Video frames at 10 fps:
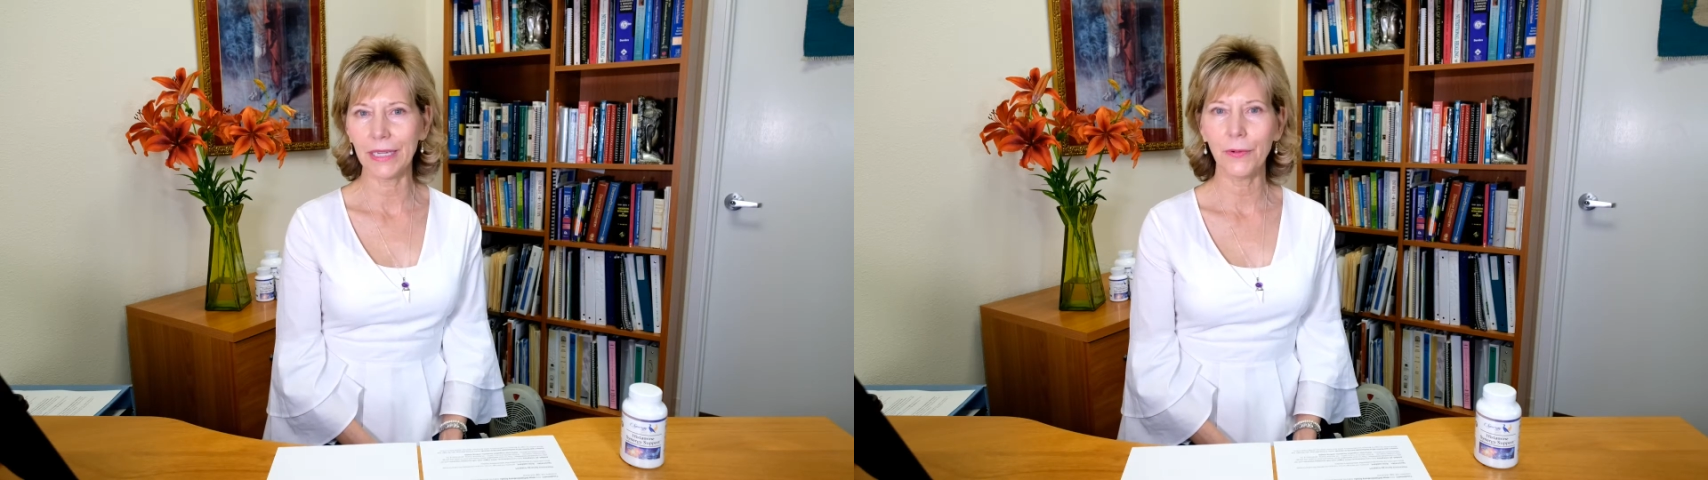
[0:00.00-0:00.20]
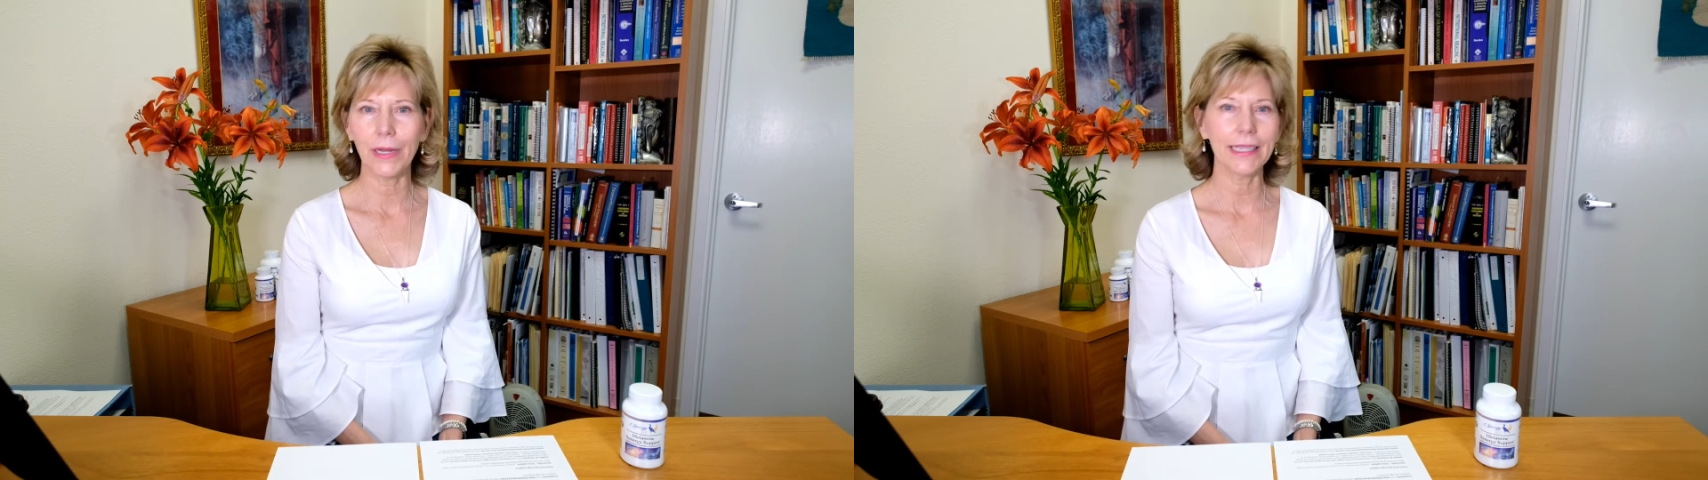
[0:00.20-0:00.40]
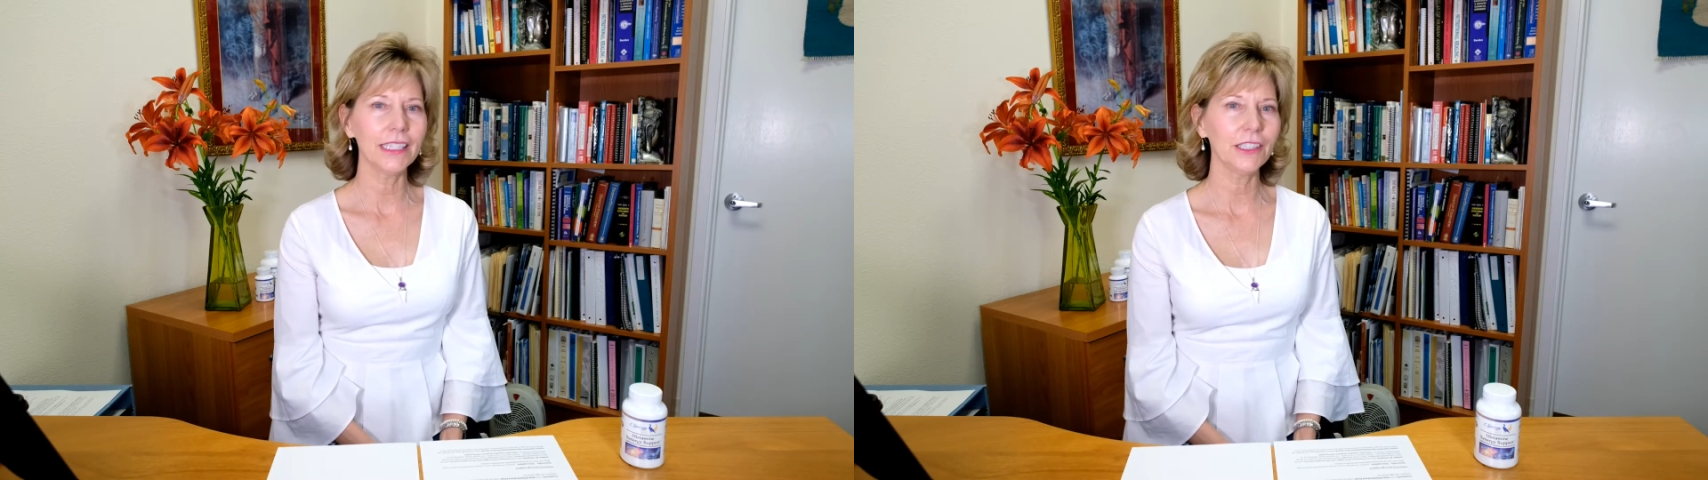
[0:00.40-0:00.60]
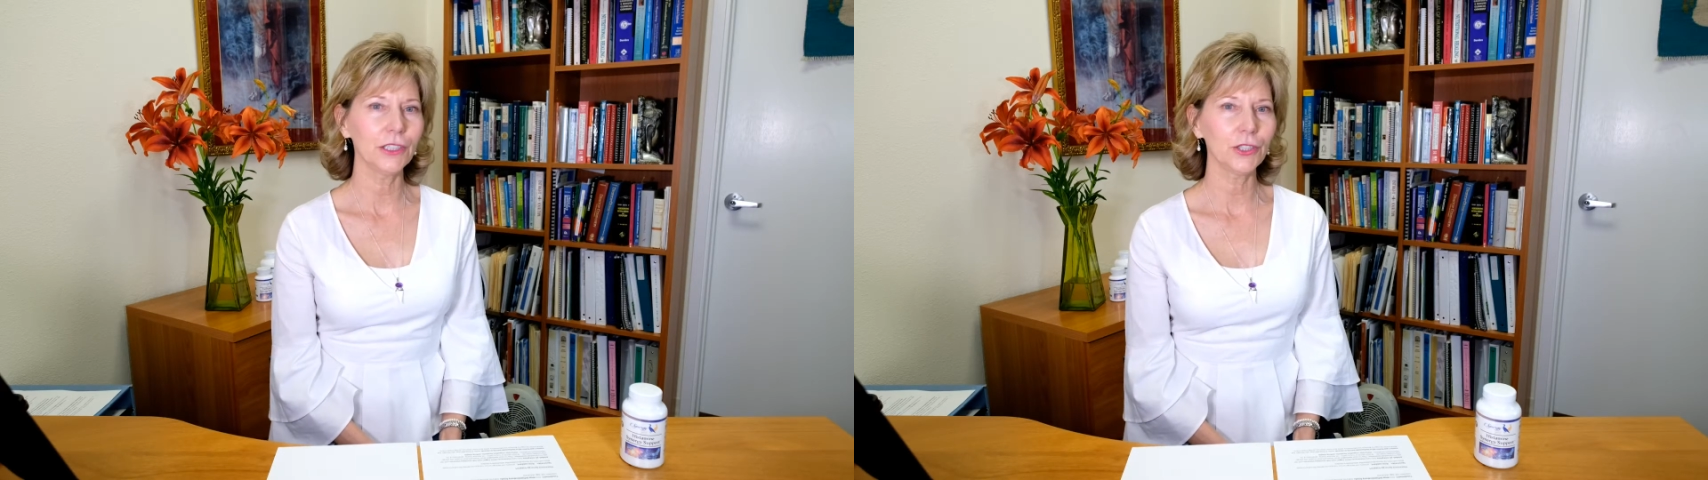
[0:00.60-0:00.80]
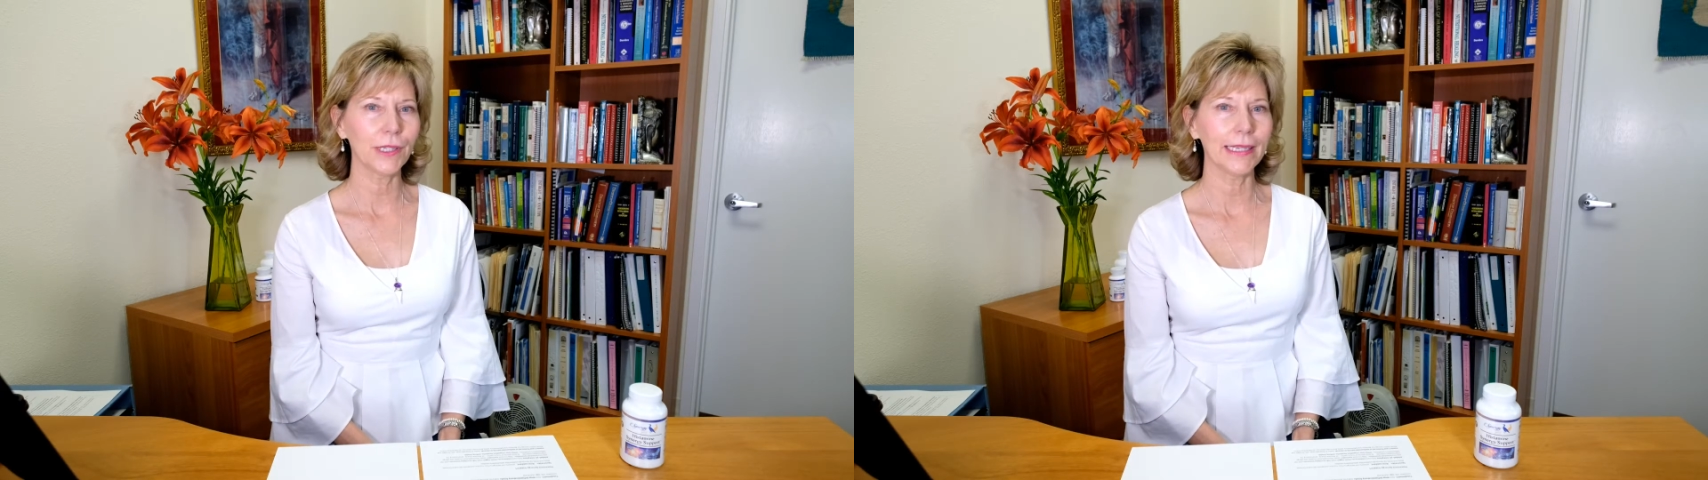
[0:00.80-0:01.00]
We want you to
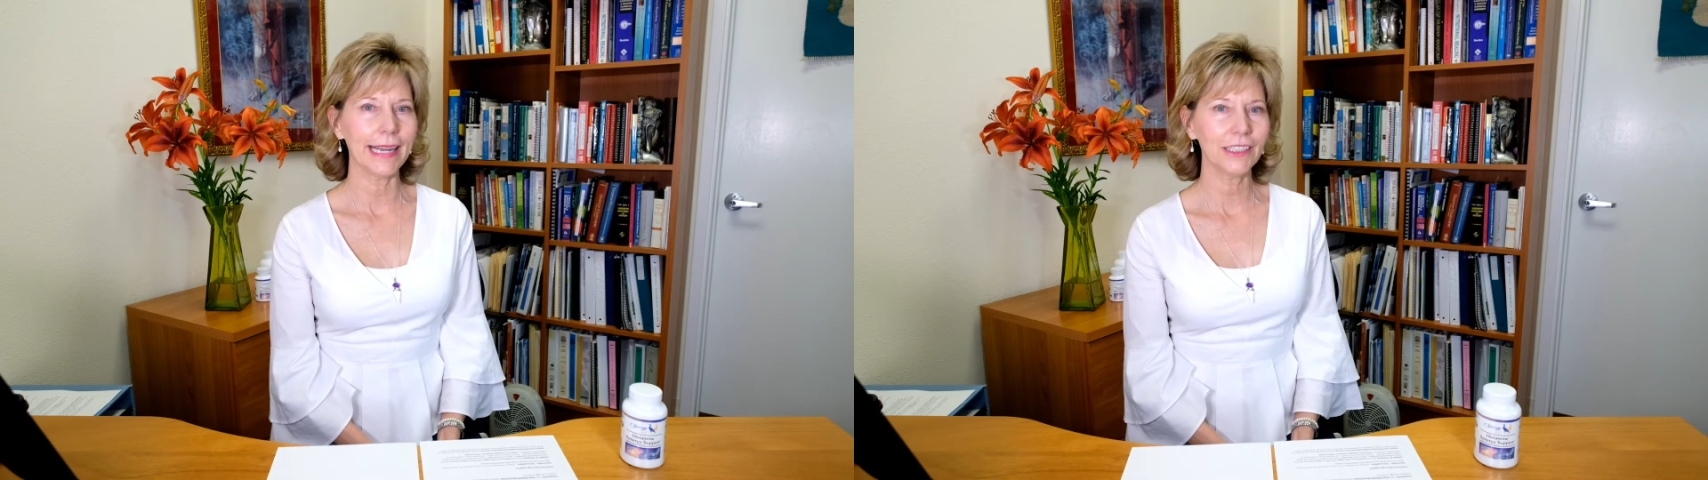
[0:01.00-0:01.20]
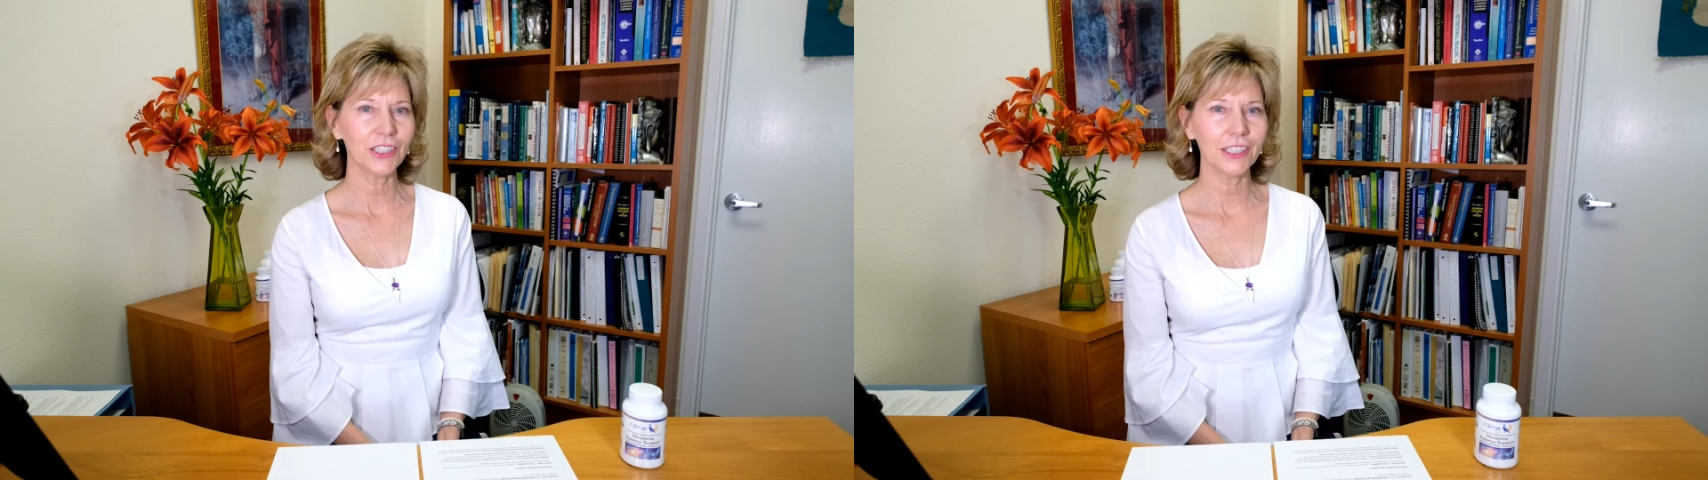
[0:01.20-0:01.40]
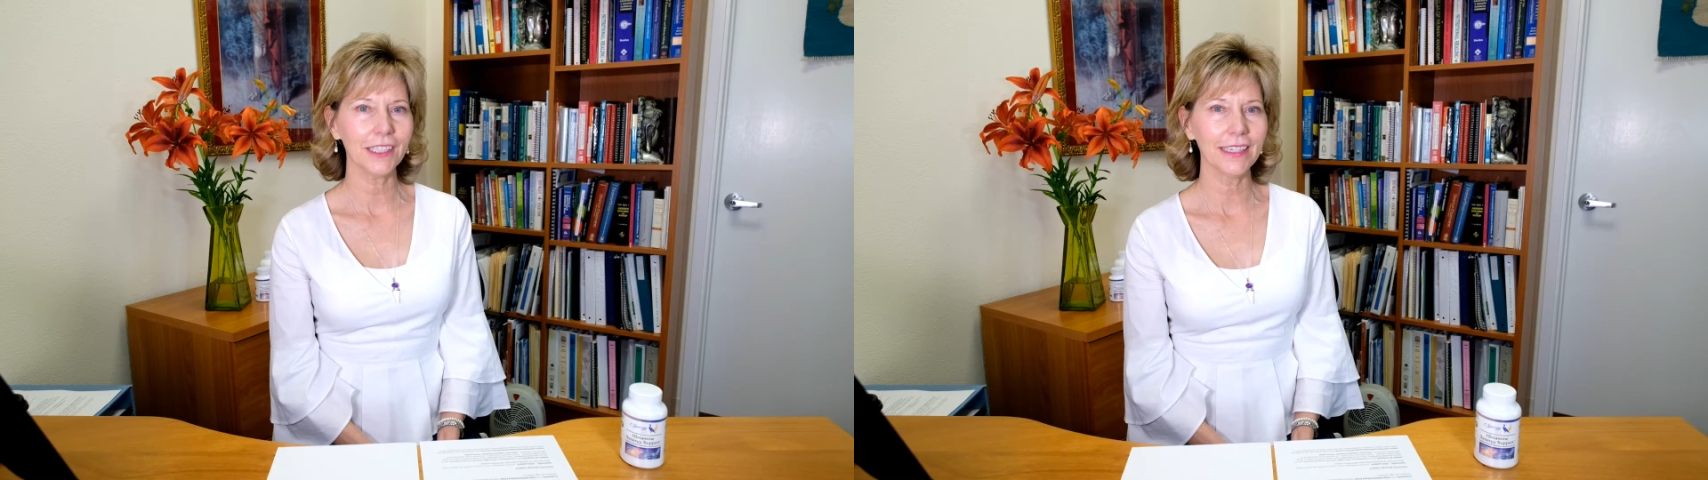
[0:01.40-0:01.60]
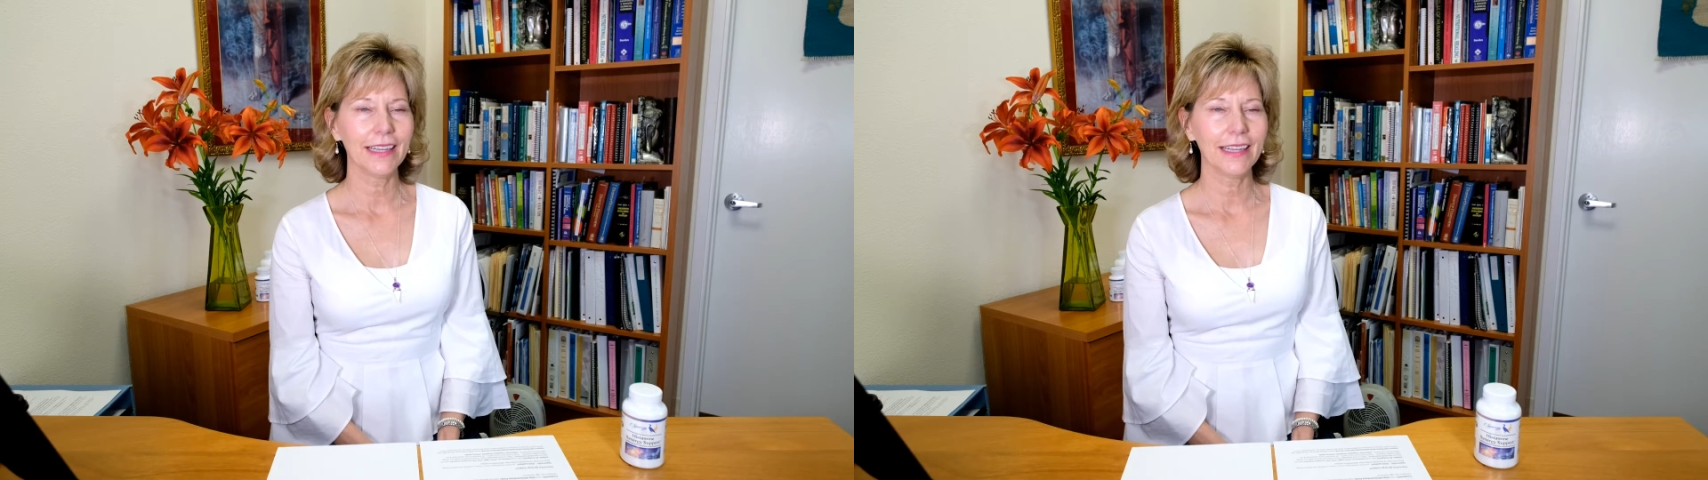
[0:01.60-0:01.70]
enjoy nature.